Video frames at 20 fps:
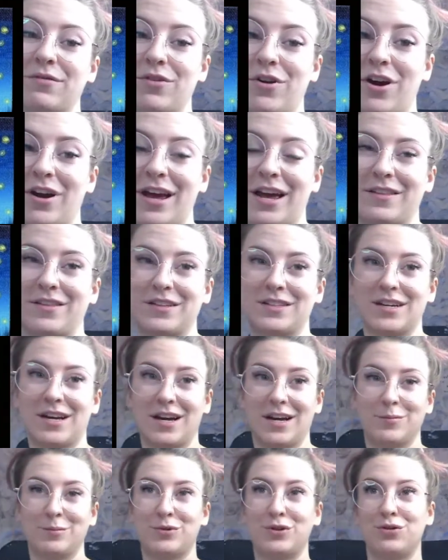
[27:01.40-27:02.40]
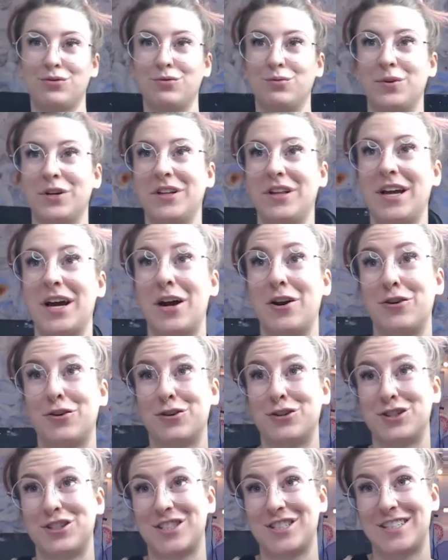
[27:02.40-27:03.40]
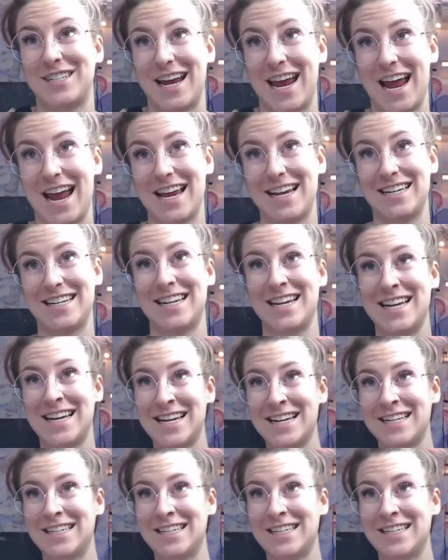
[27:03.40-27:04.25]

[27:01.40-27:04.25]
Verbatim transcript: not had the time to really understand it.